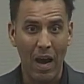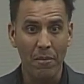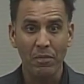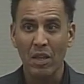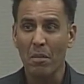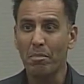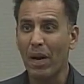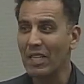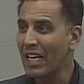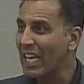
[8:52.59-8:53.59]

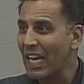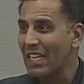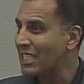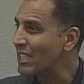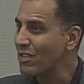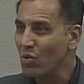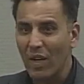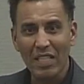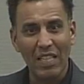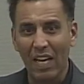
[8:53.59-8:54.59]
But again, it
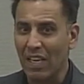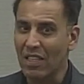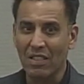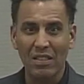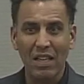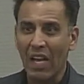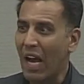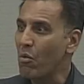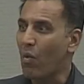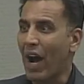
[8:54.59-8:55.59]
doesn't quite tell us